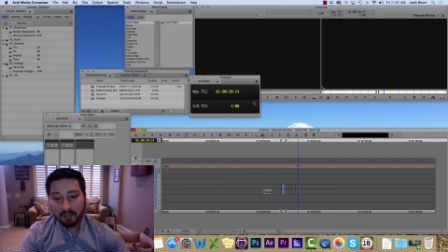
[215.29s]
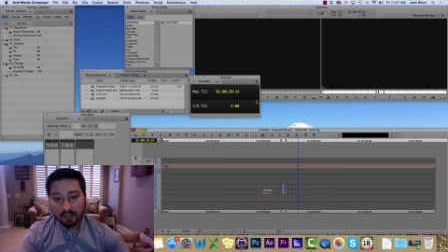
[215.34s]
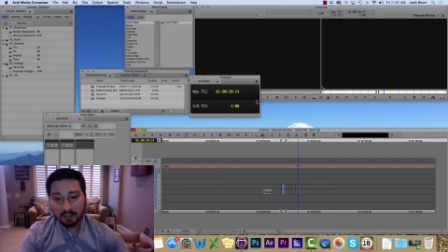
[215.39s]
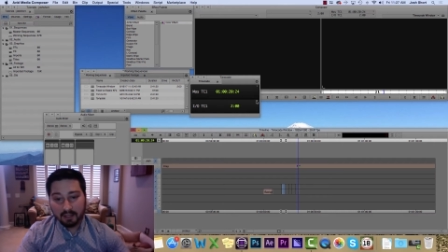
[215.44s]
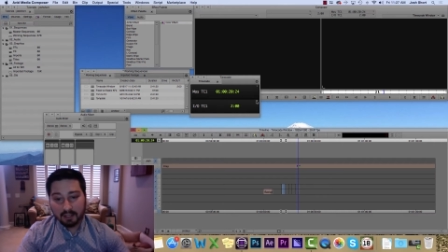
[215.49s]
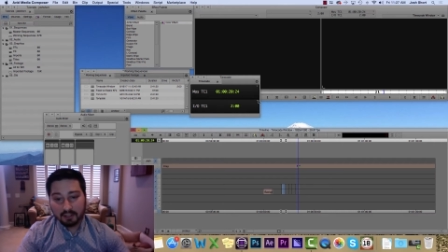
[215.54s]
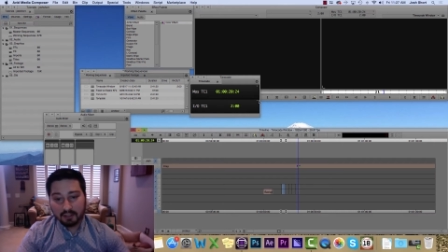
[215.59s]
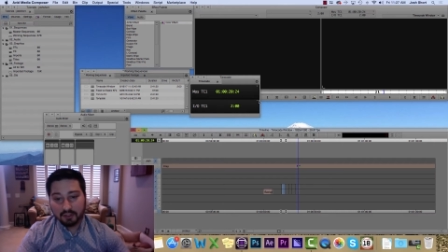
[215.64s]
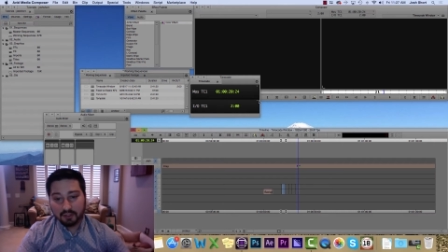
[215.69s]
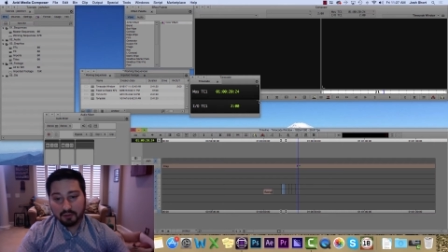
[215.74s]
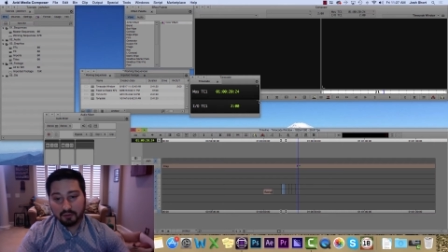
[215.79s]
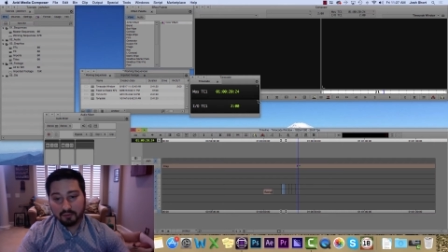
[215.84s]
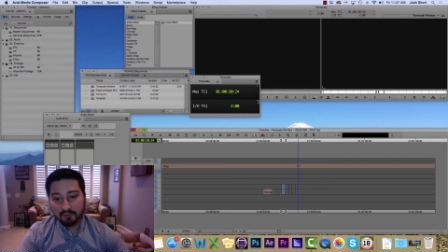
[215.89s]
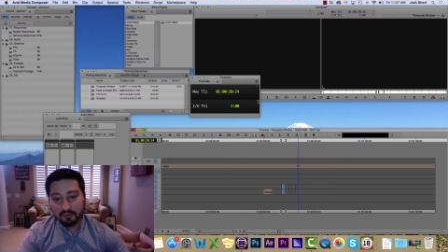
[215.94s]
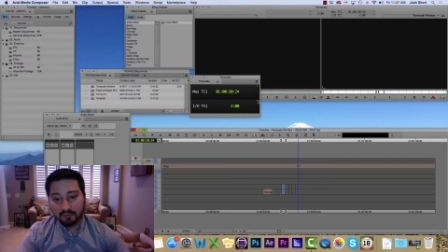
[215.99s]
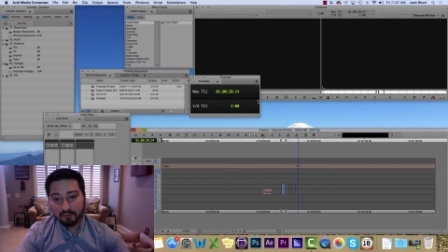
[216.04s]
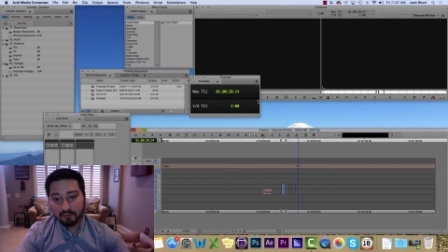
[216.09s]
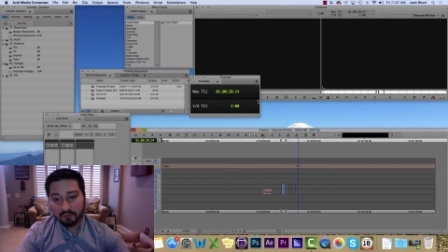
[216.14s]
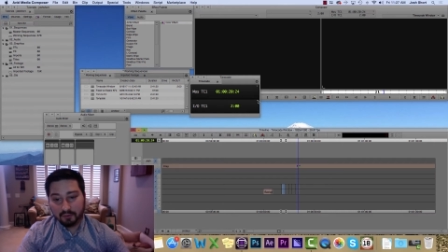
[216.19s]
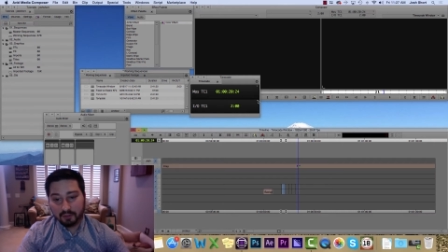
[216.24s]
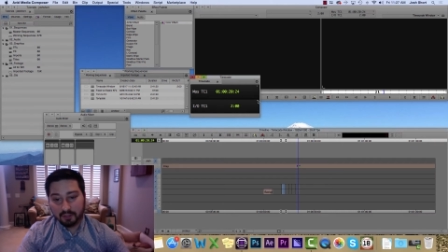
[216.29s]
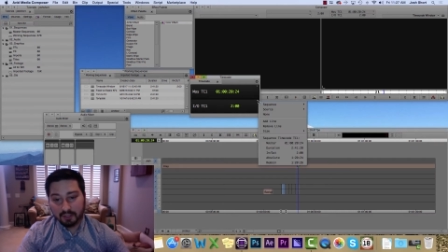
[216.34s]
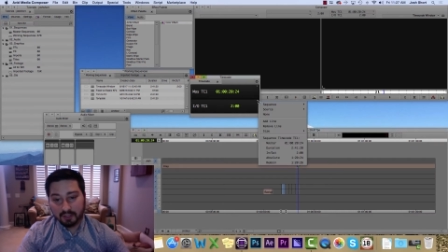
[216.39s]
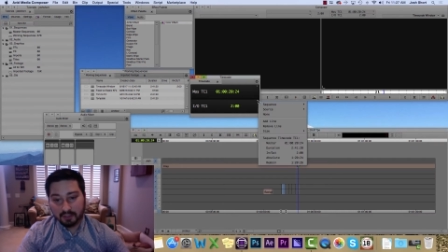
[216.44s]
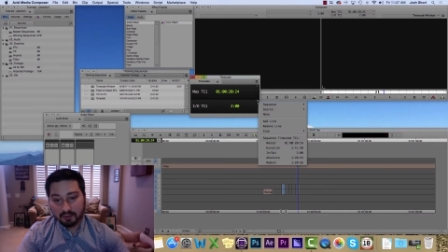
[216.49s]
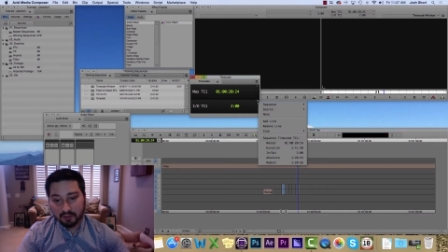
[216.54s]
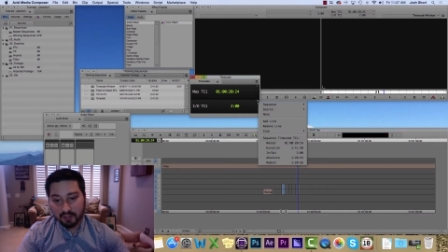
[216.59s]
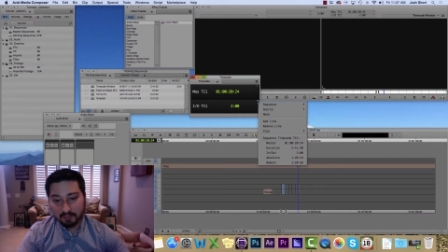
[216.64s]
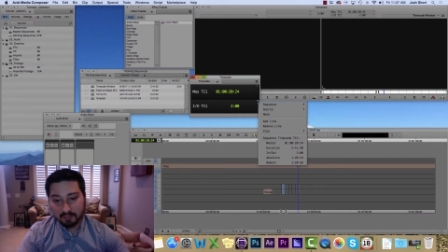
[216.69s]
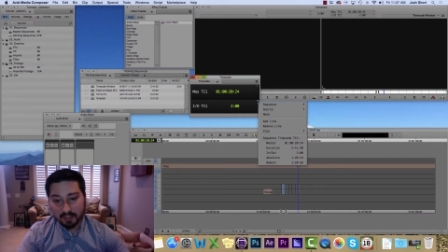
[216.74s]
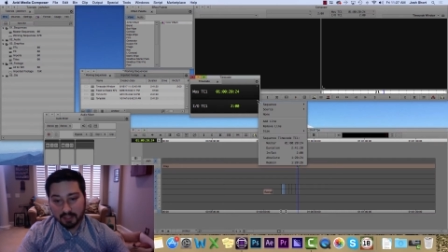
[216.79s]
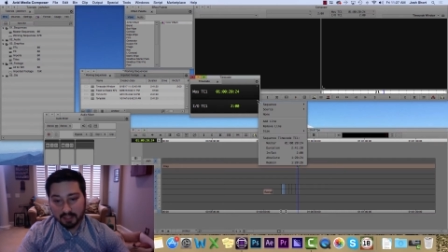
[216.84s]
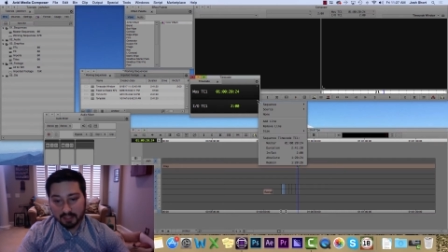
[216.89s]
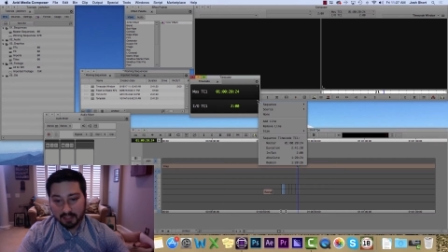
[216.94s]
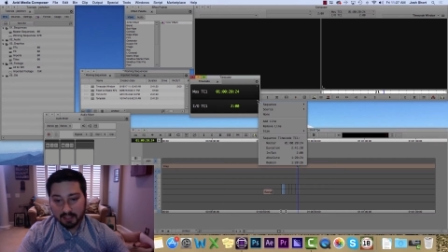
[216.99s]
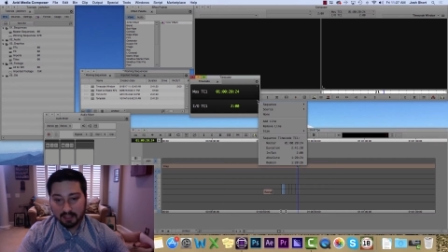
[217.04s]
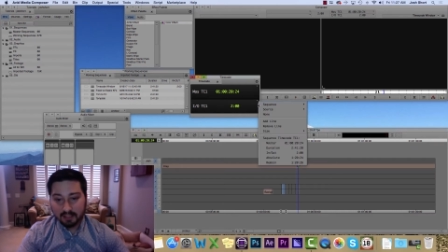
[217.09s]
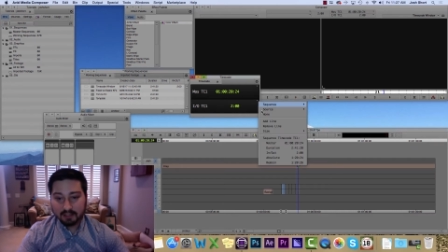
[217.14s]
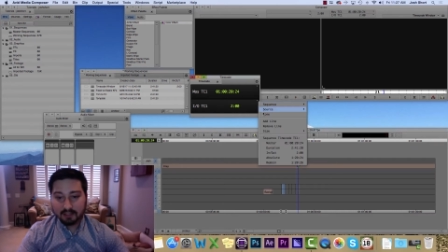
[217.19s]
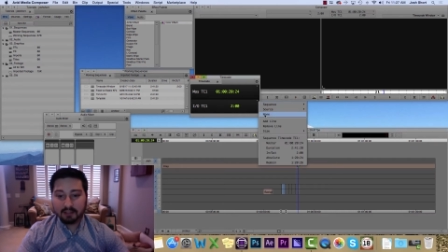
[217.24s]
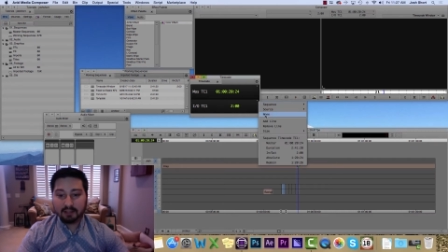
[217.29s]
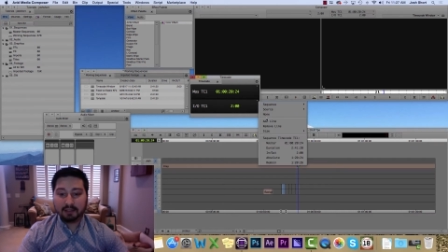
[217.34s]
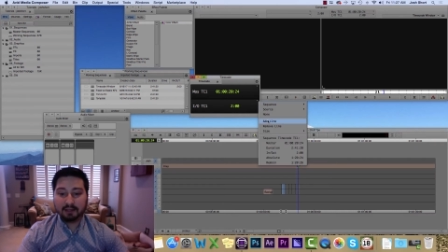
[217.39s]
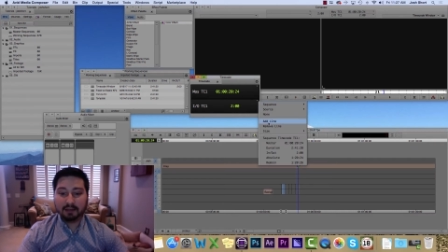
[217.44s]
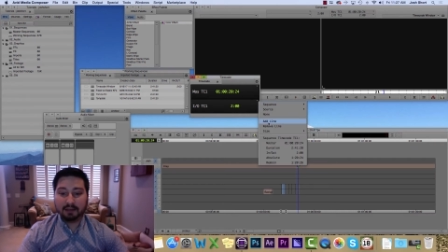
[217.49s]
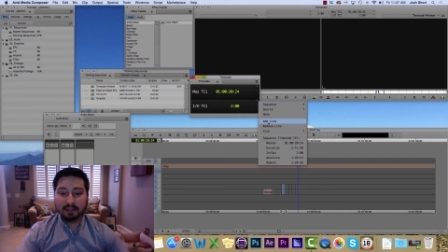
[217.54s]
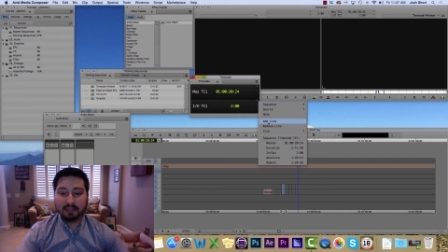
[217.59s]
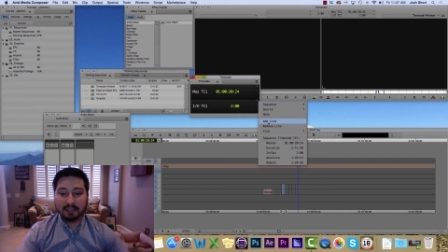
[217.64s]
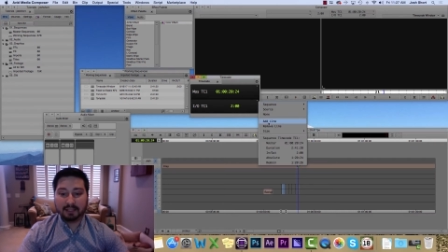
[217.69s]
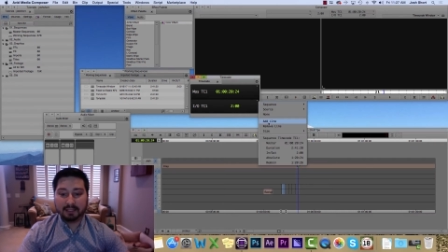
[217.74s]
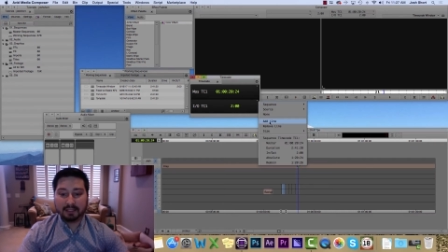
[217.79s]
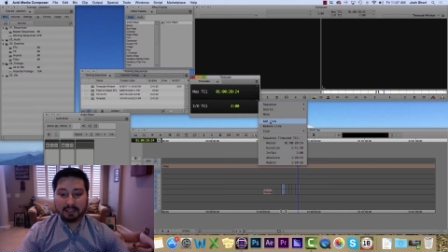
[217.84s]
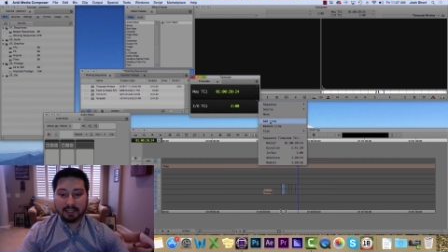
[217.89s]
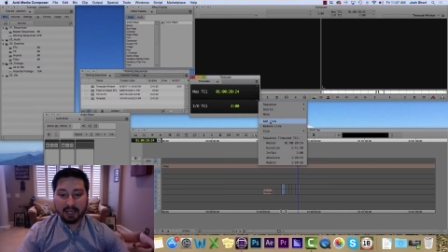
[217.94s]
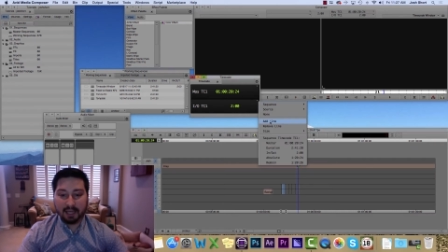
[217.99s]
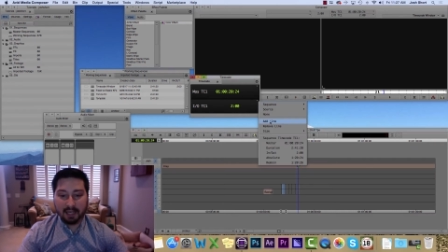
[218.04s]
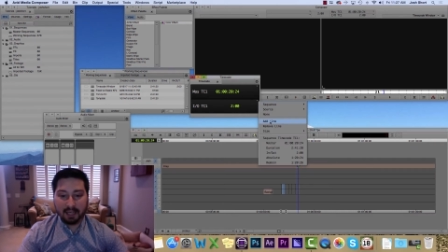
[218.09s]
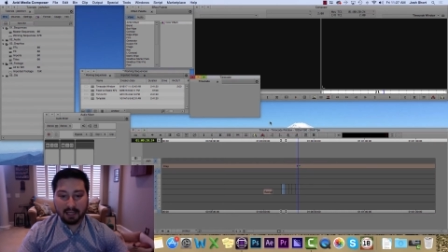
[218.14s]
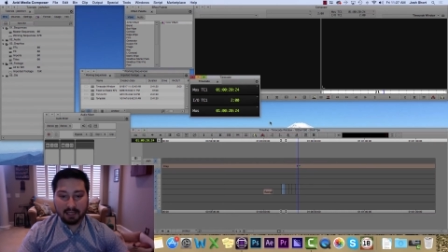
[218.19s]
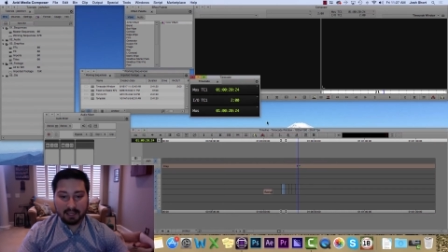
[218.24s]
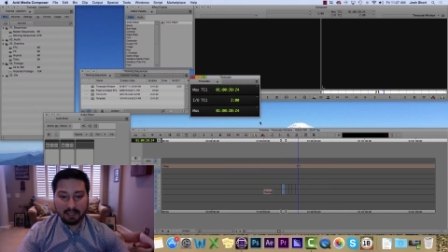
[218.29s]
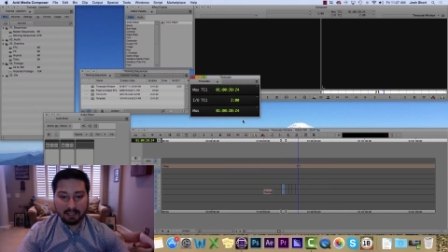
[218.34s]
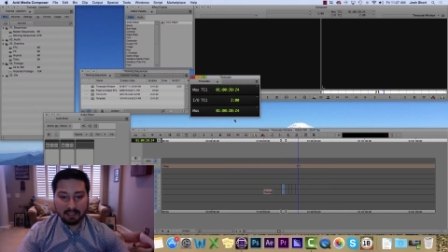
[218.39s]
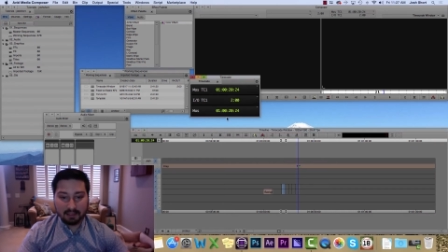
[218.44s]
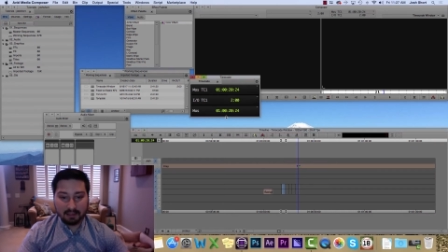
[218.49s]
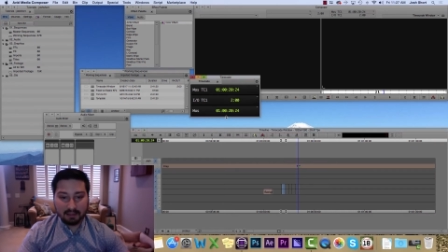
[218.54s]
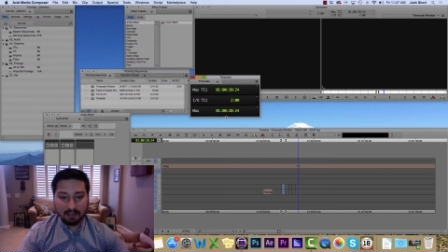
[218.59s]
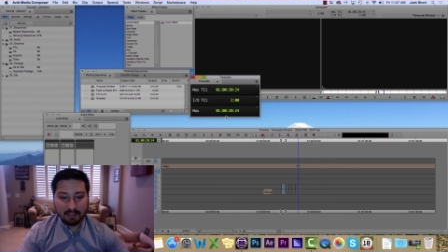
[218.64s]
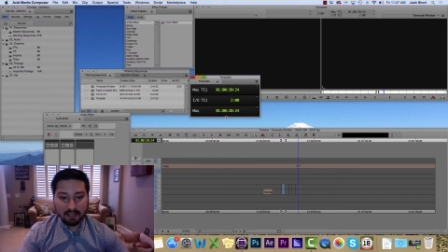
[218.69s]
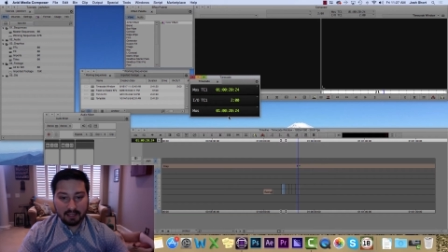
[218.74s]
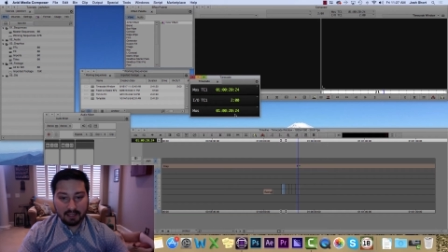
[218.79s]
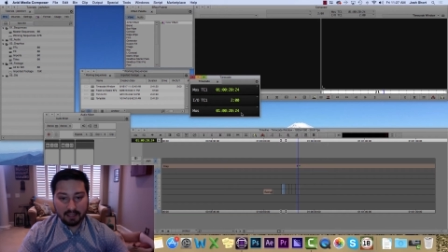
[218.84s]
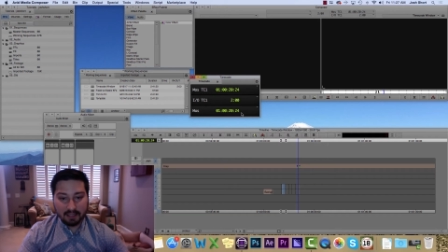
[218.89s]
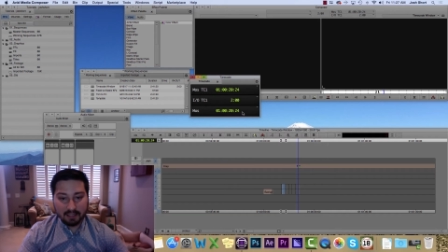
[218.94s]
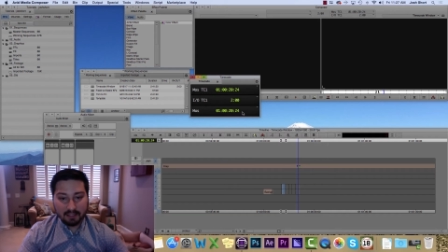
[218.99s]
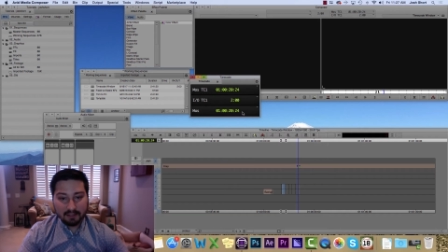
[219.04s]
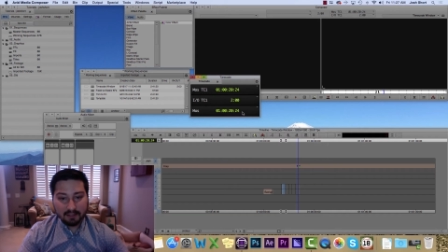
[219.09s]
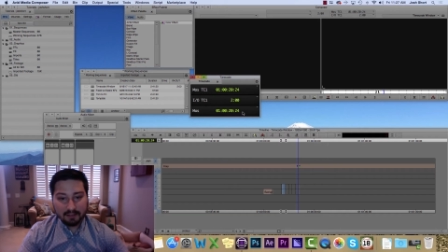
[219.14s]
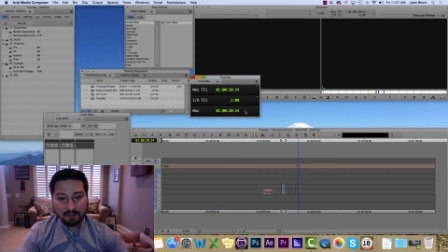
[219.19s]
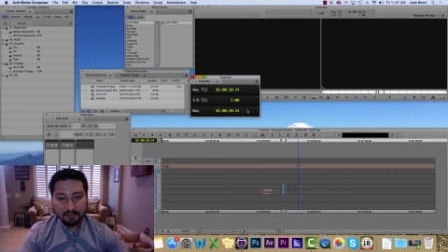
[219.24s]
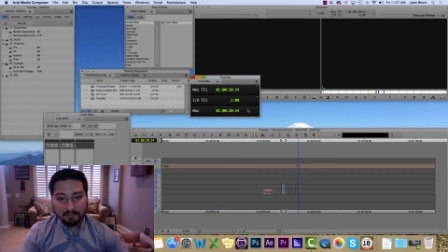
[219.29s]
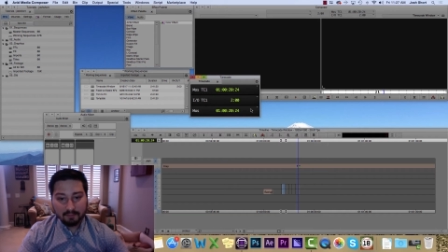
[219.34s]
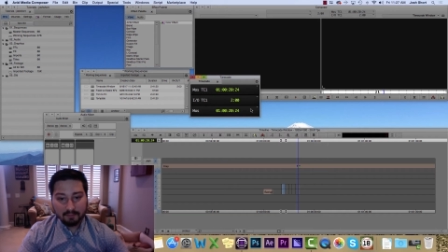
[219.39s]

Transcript: Uh, so if you click the drop down again, let's add a line